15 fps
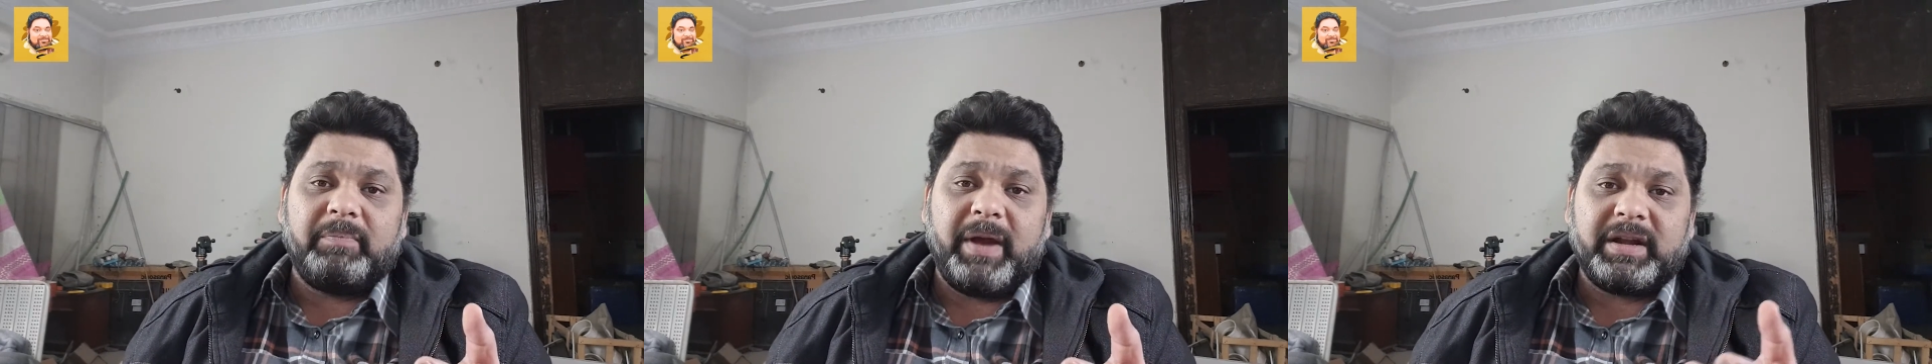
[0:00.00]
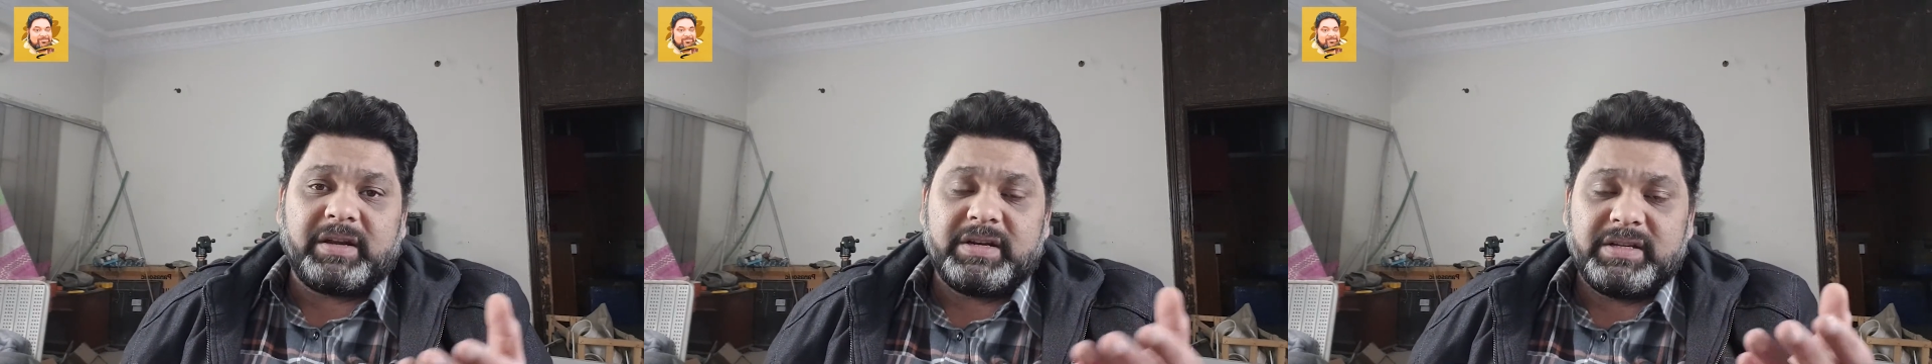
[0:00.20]

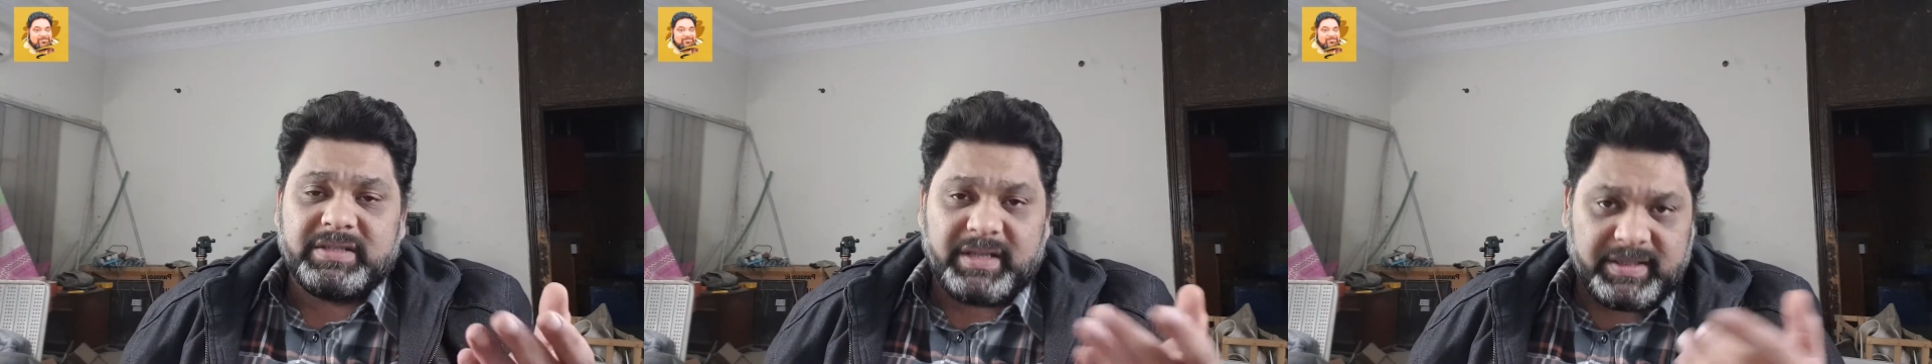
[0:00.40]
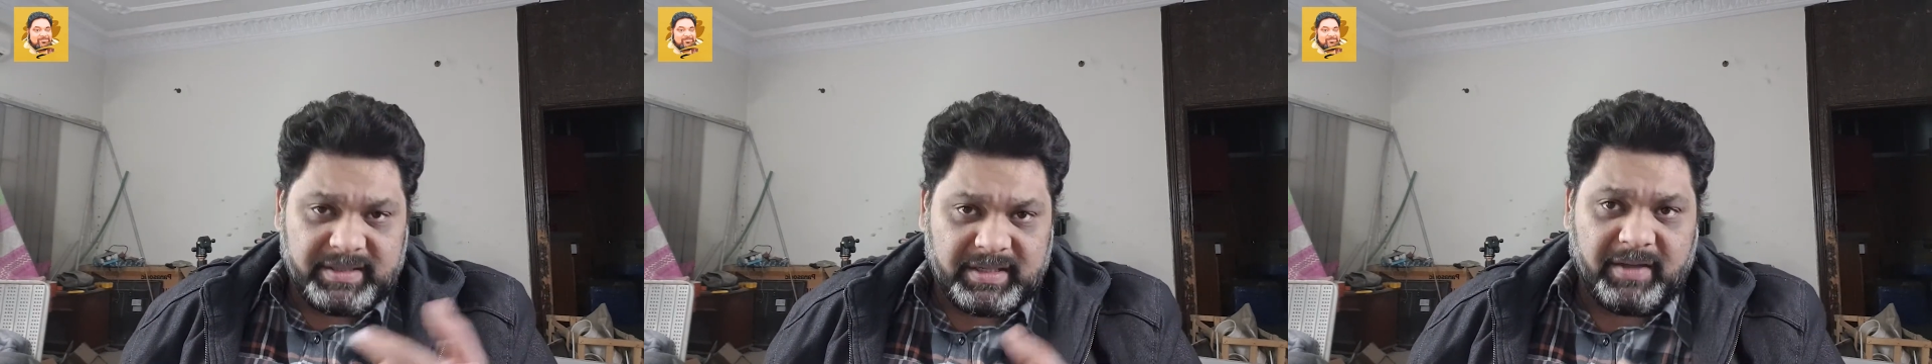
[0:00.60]
patterns
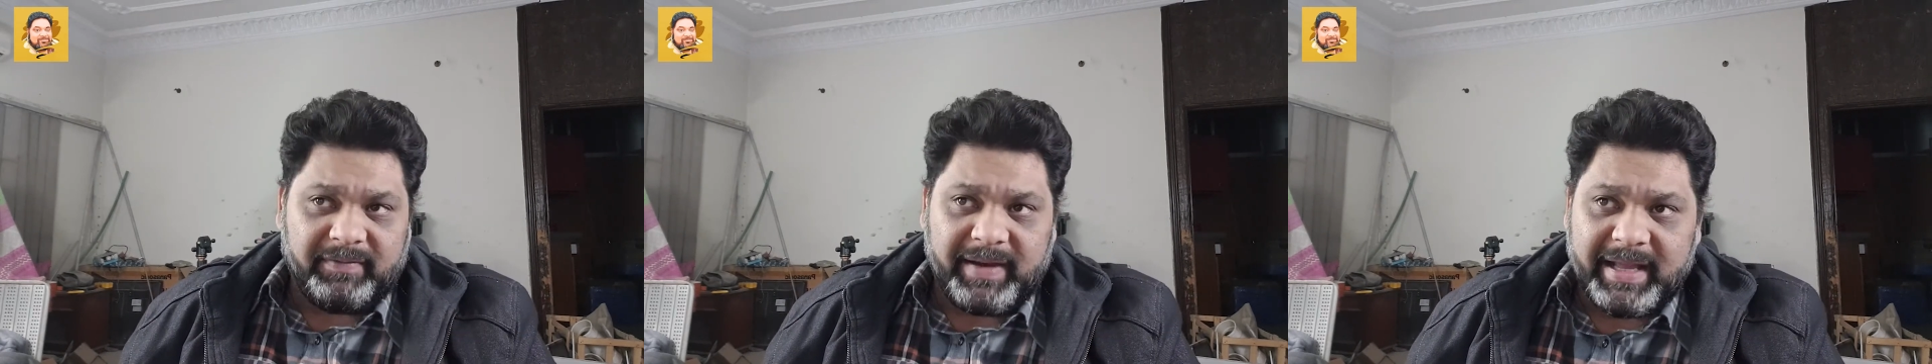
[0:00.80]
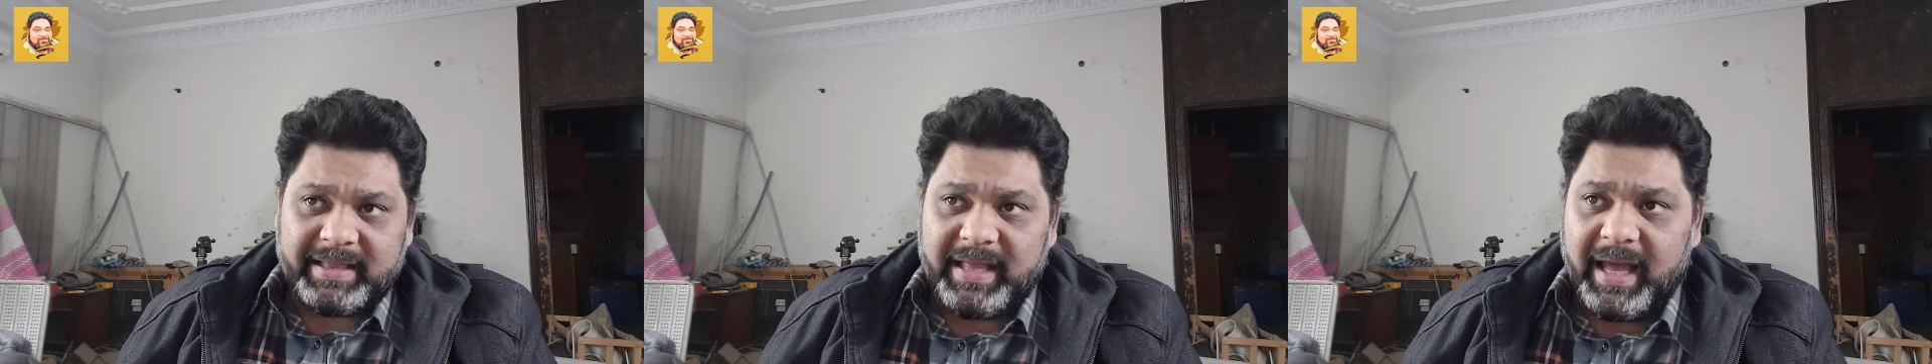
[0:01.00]
and stuff
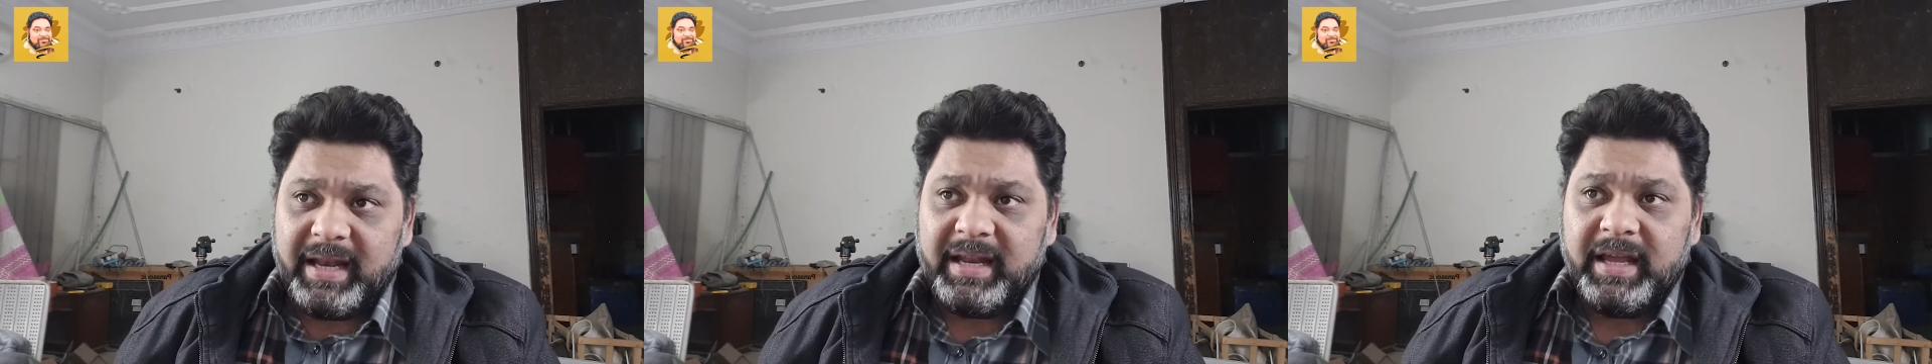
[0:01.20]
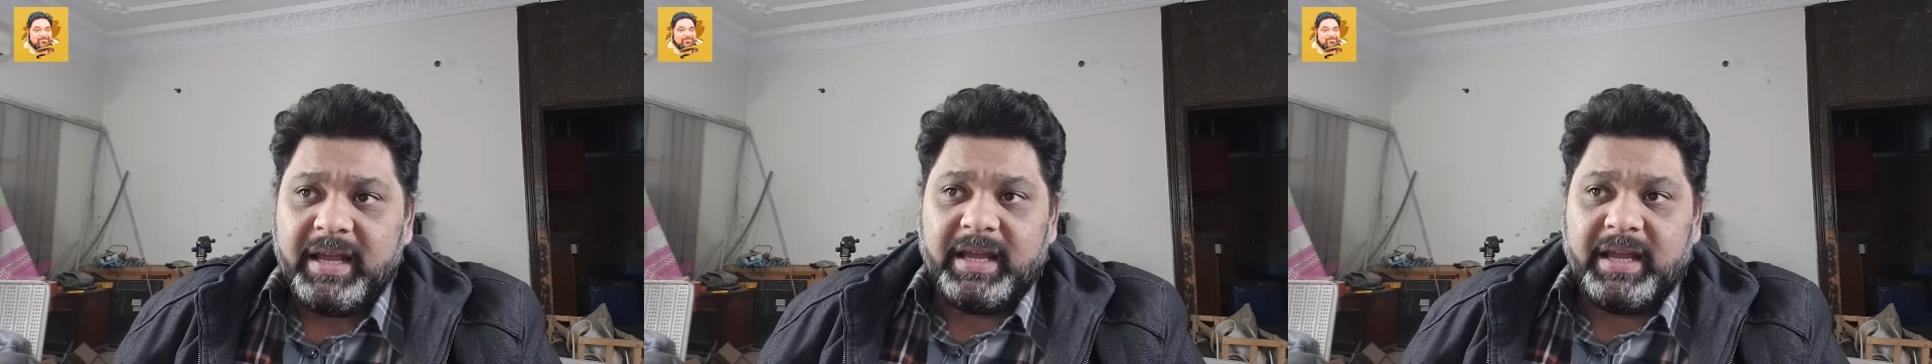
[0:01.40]
like that.